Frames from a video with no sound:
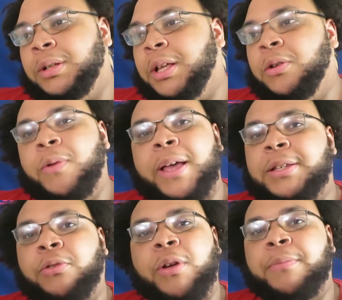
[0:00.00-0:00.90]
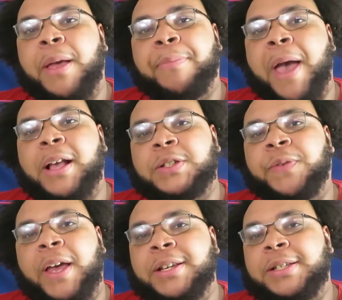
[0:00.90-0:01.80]
Lil Wayne's a Green Bay Packers
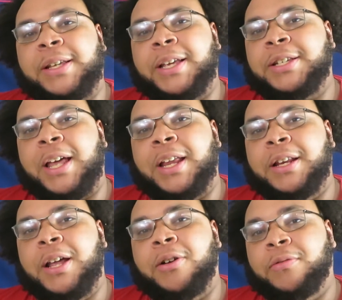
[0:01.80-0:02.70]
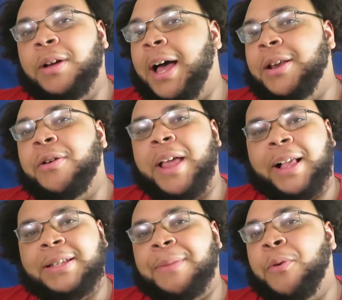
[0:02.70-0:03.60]
fan, just in case y'all didn't know. I know that
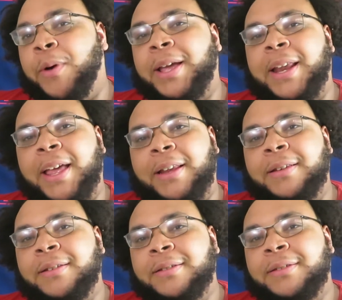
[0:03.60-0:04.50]
because I'm a Wayne head.